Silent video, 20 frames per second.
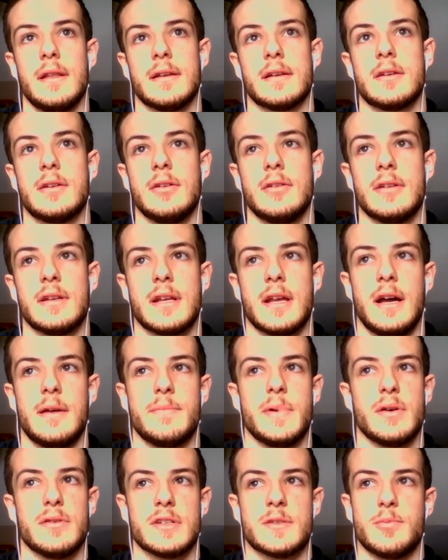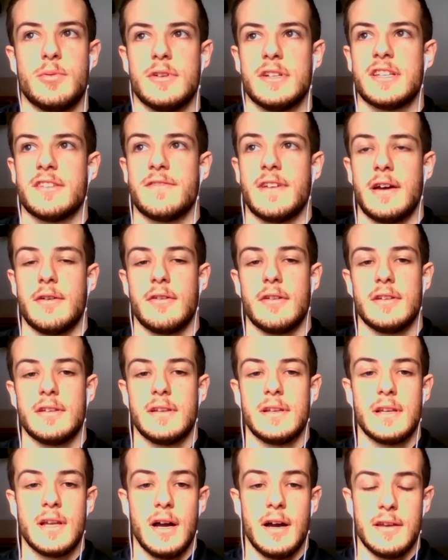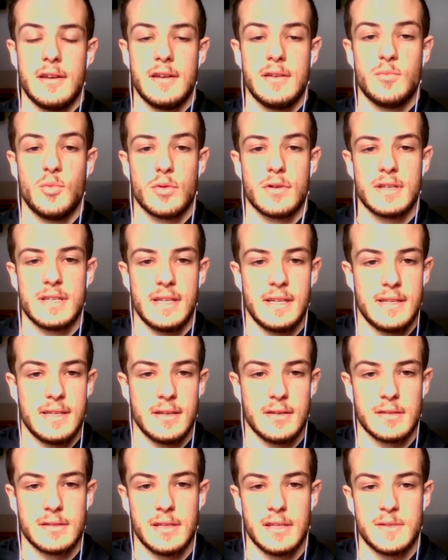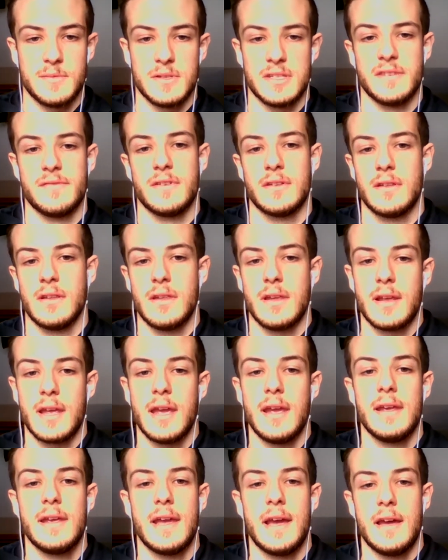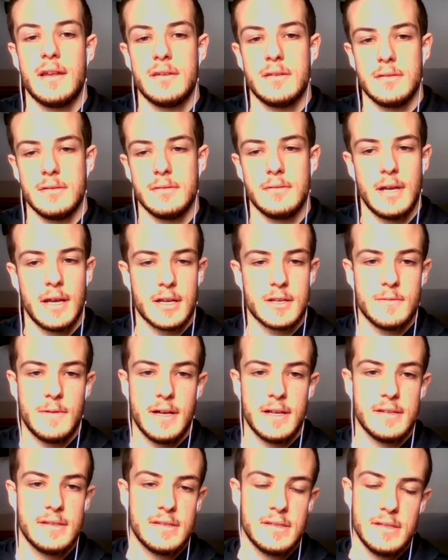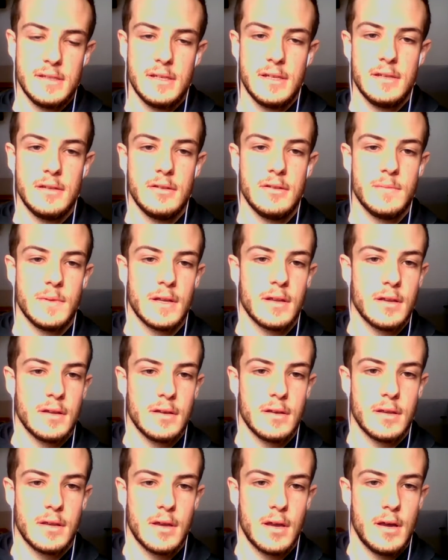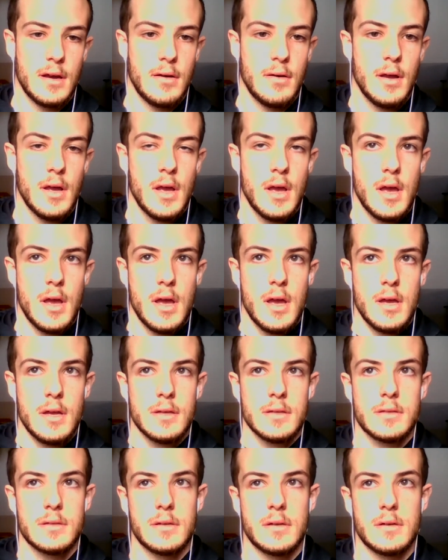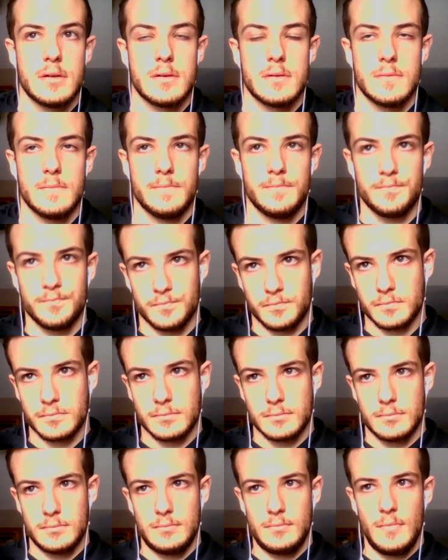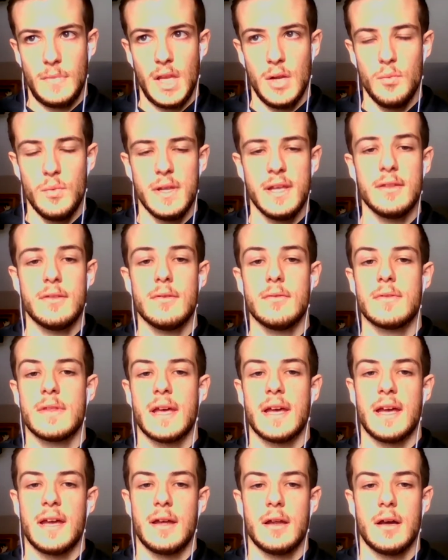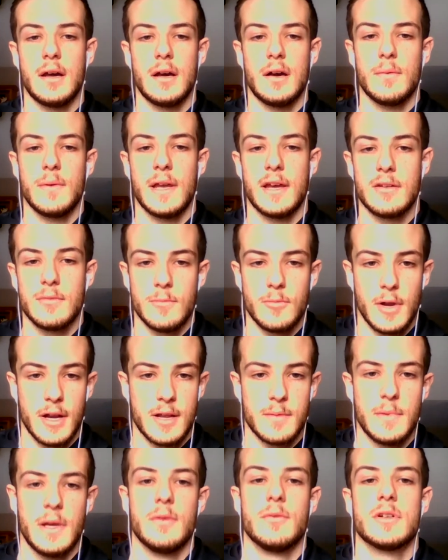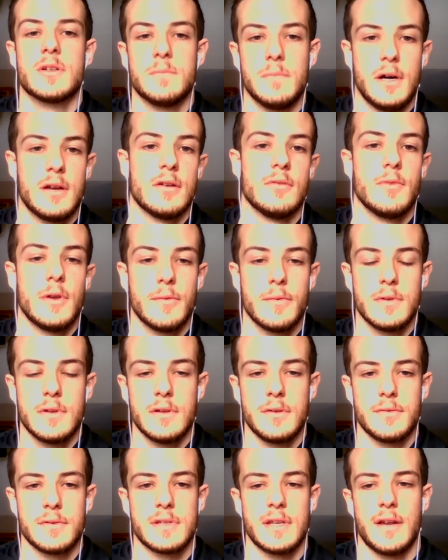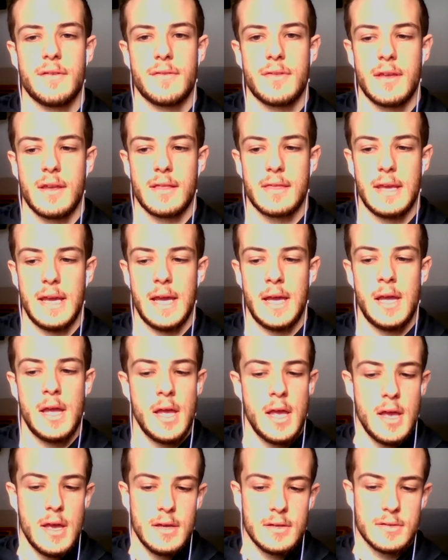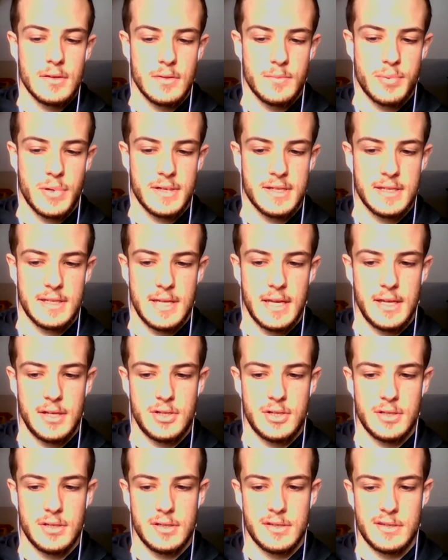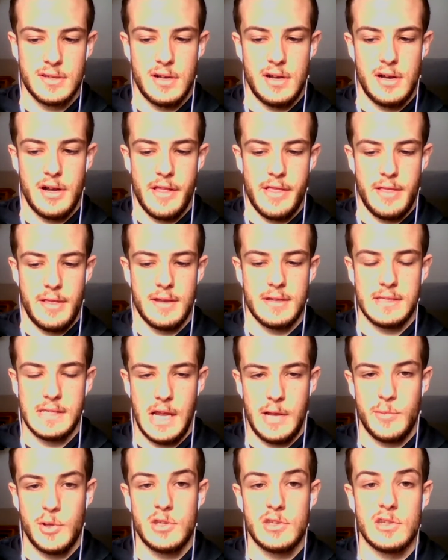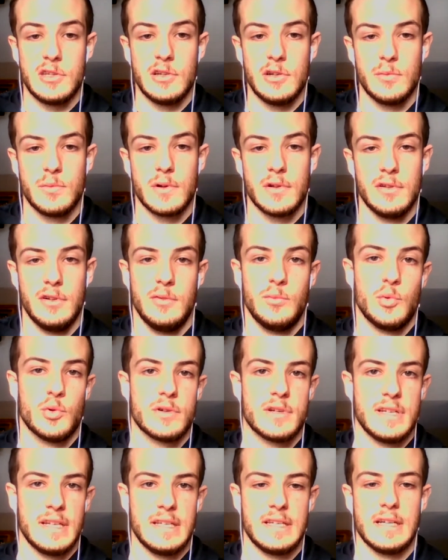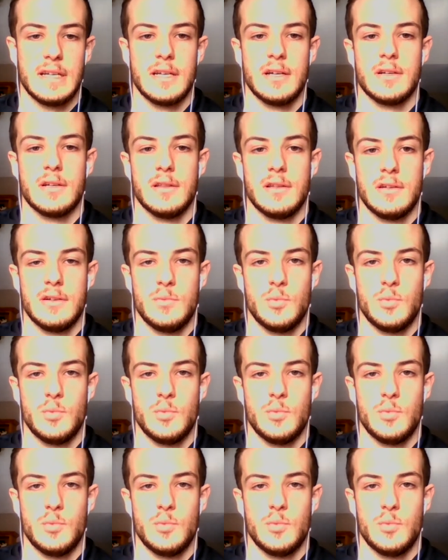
could have got bonus points if I would have gone into more detail, so specifically like, hey, yeah, do X, Y, and Z, and you'd been good to go. So we get through that. We had to recommend which model we would use and everything like that. So the presentations on assignment 2 were a little more detailed,